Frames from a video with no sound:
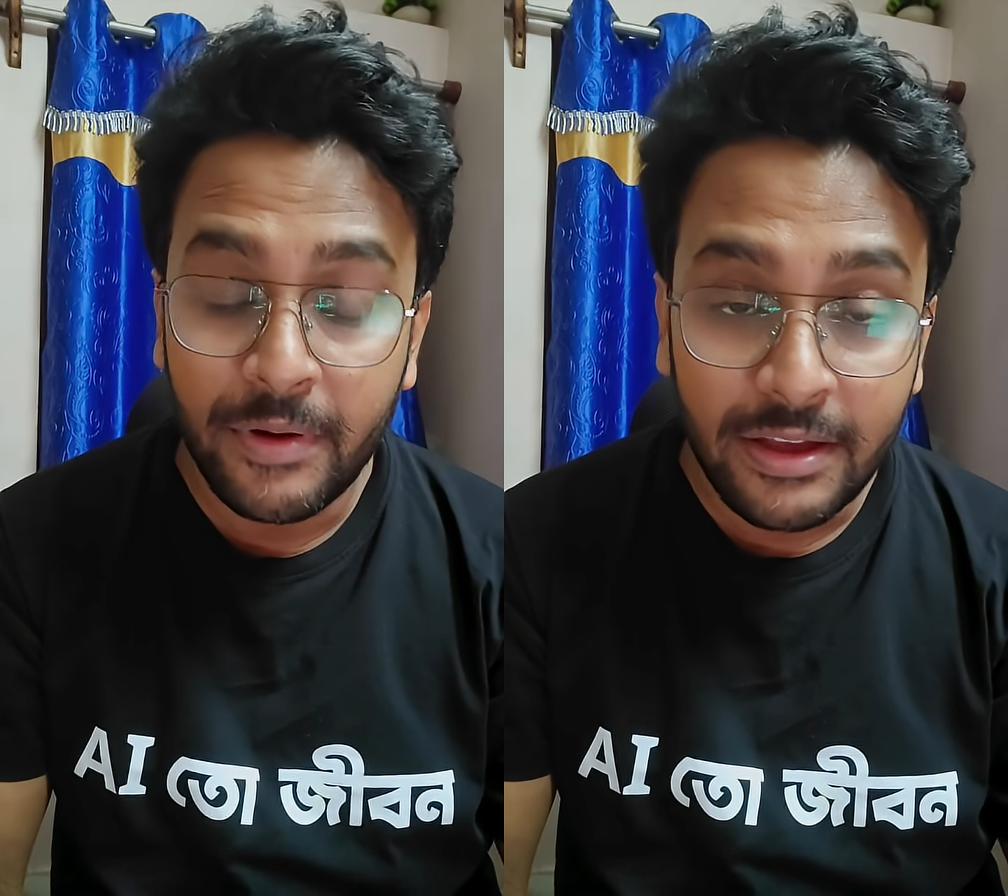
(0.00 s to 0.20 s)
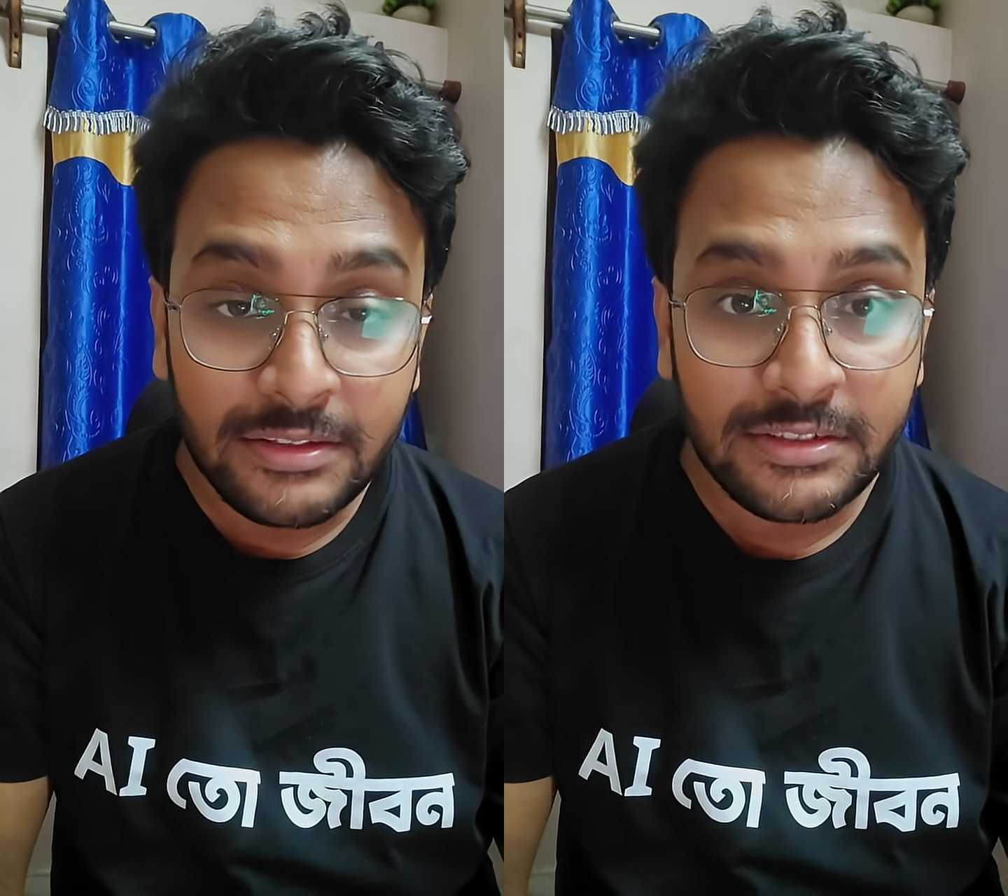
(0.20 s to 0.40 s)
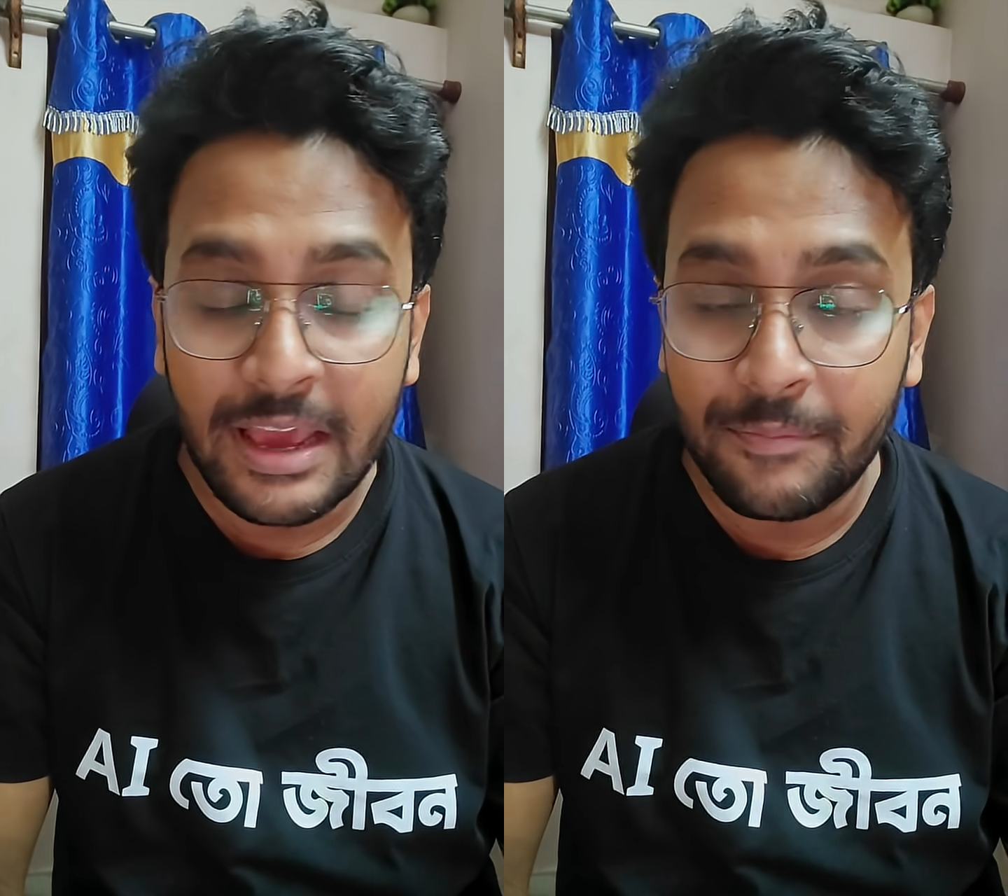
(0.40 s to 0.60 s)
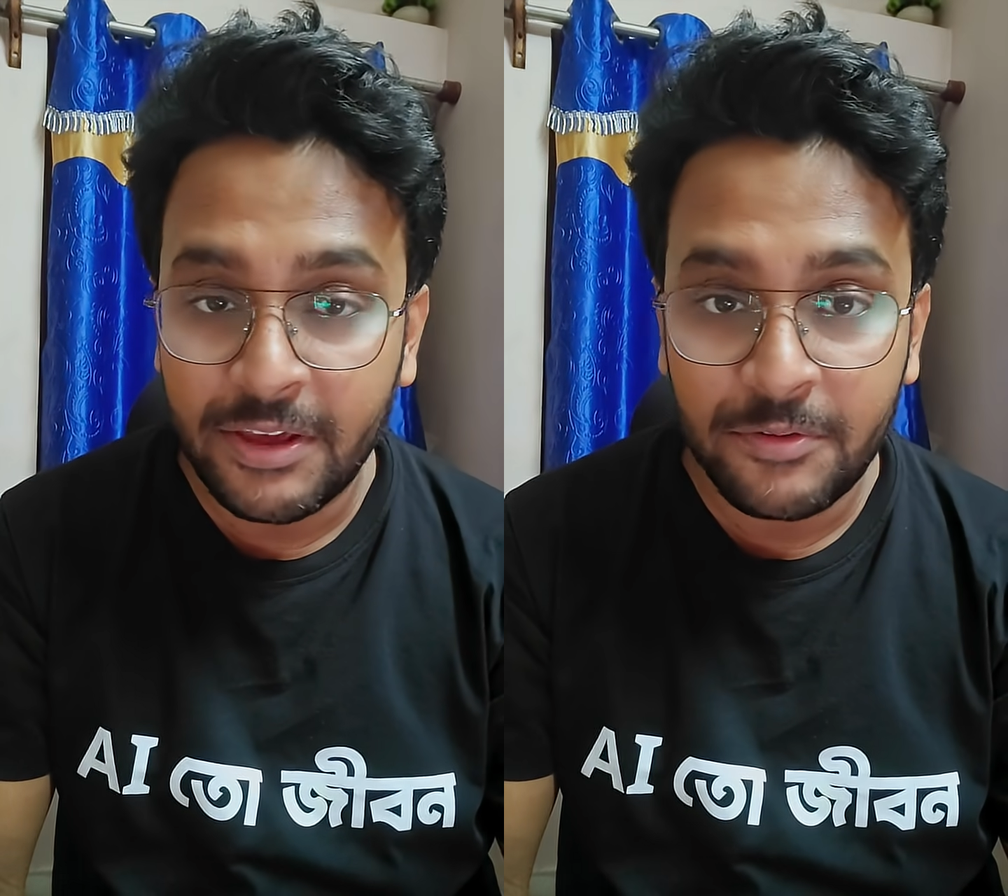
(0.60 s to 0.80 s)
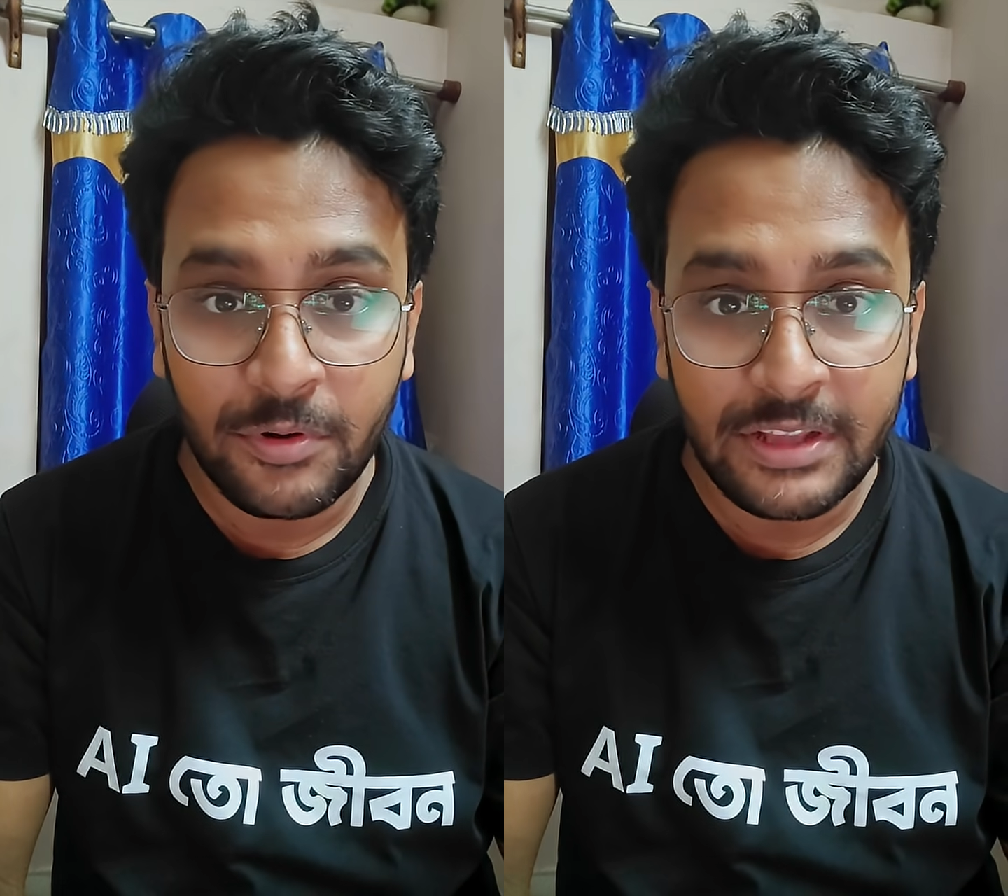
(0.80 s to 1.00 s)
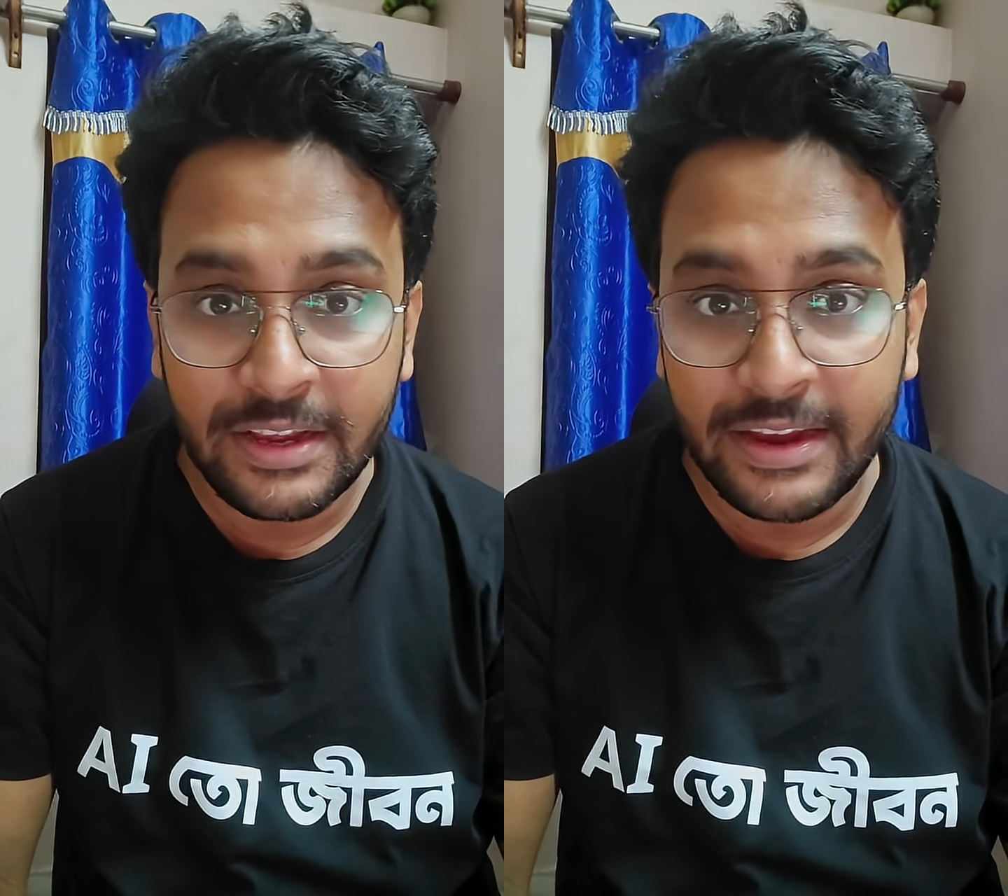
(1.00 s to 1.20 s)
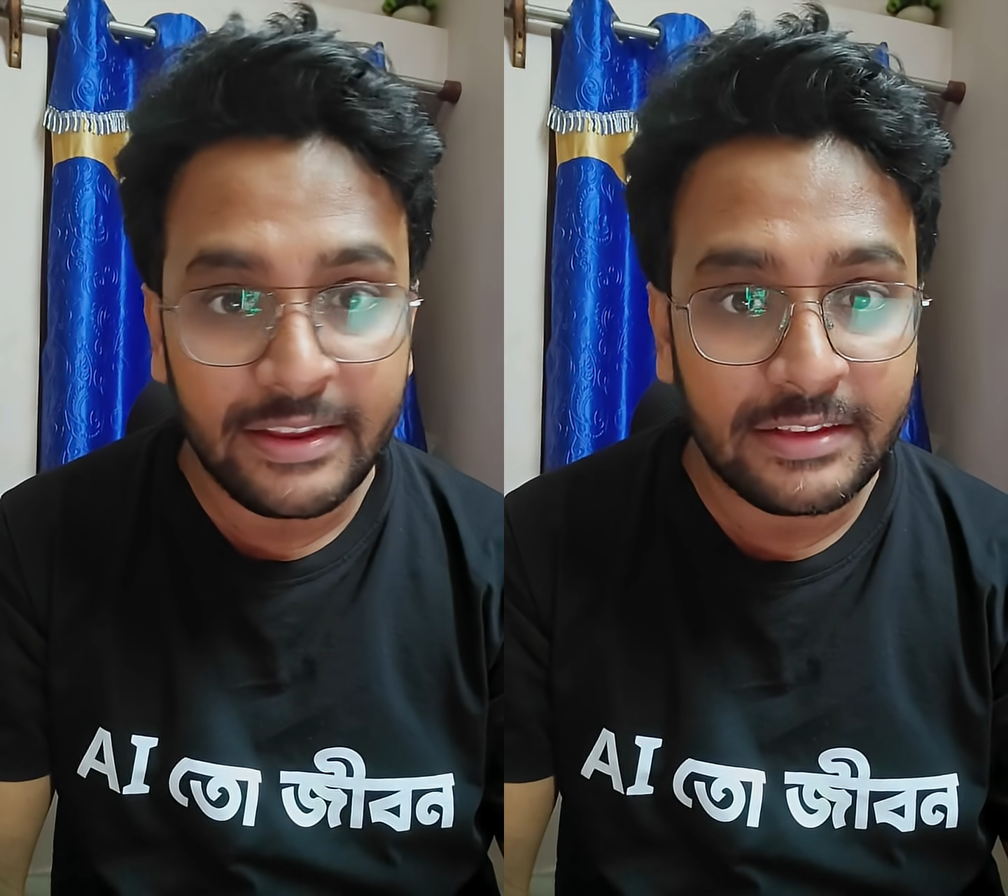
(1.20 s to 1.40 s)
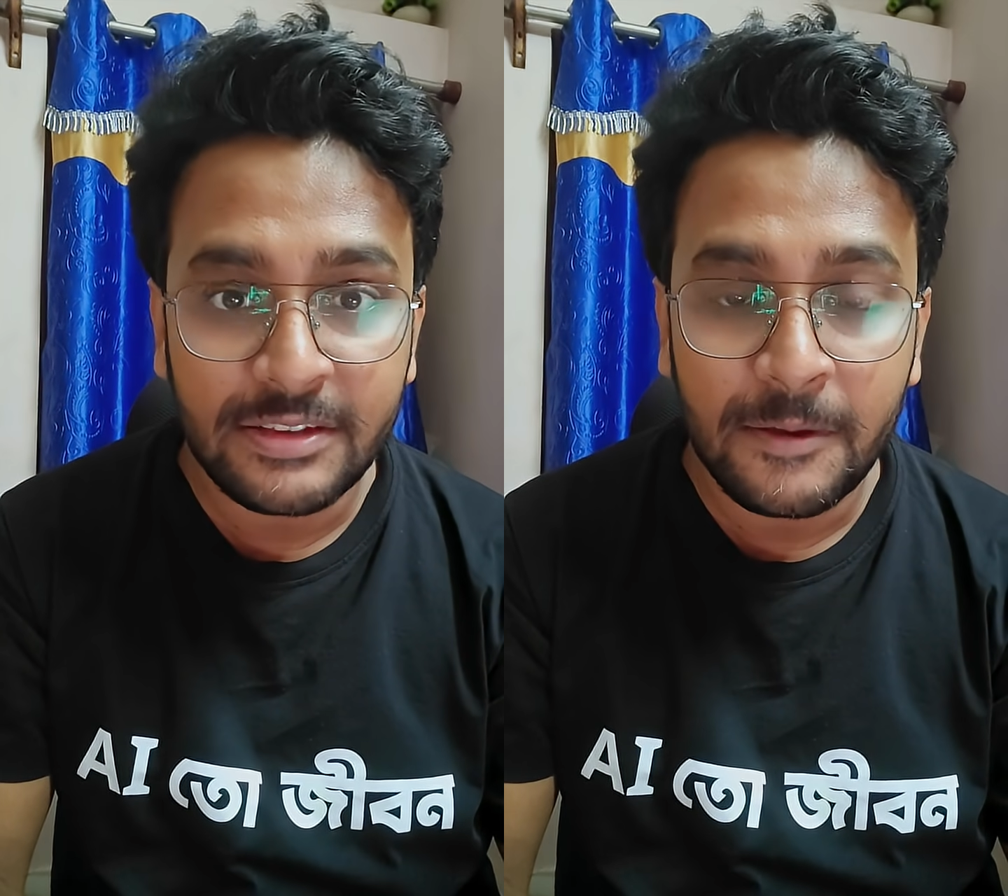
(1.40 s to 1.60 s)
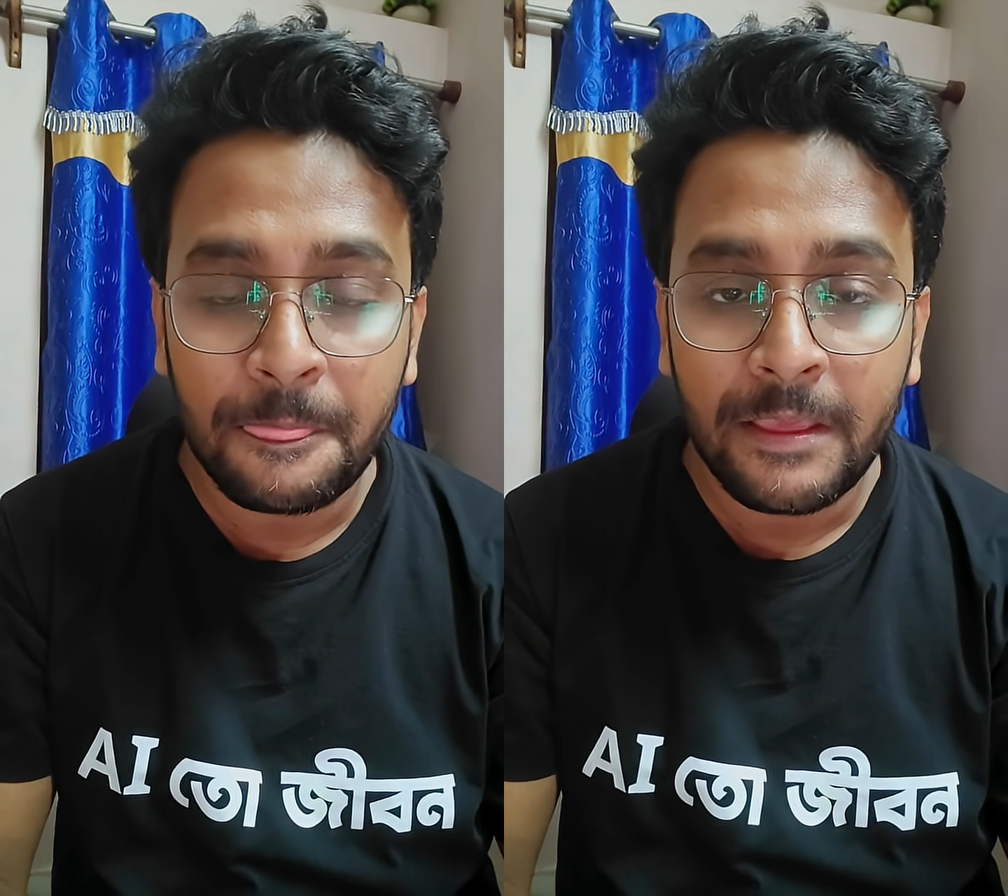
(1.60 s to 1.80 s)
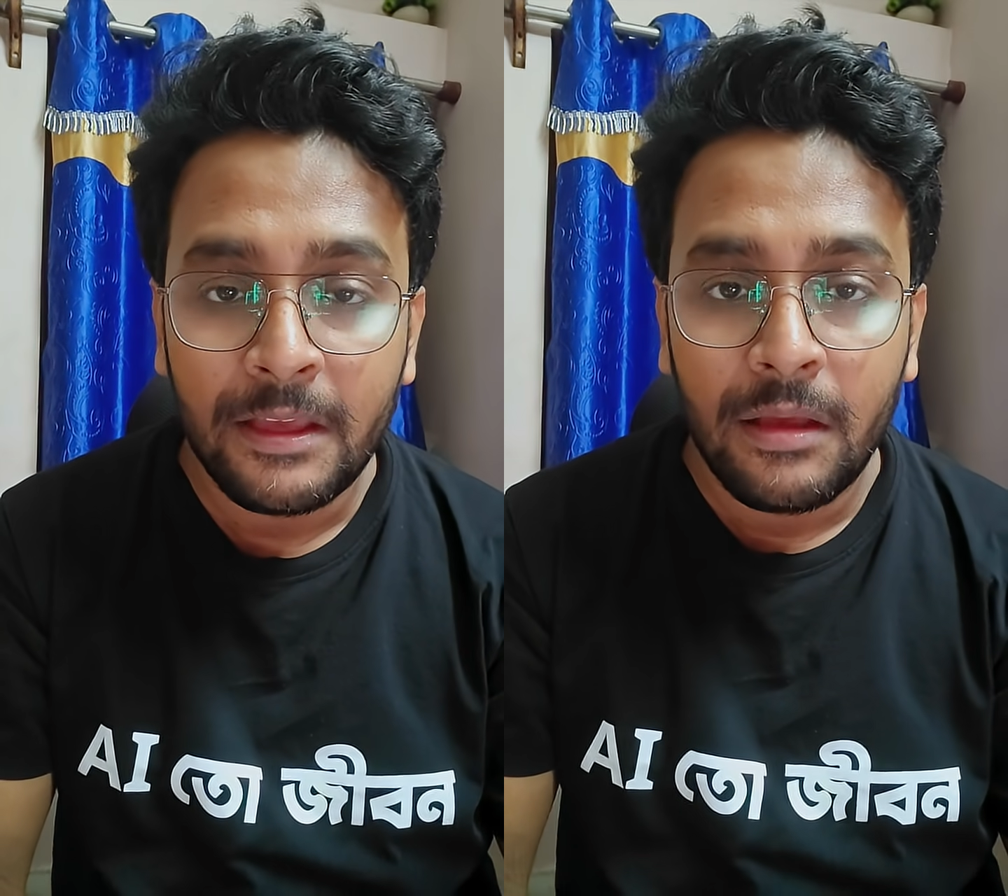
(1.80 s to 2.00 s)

branch appear for the GATE exam,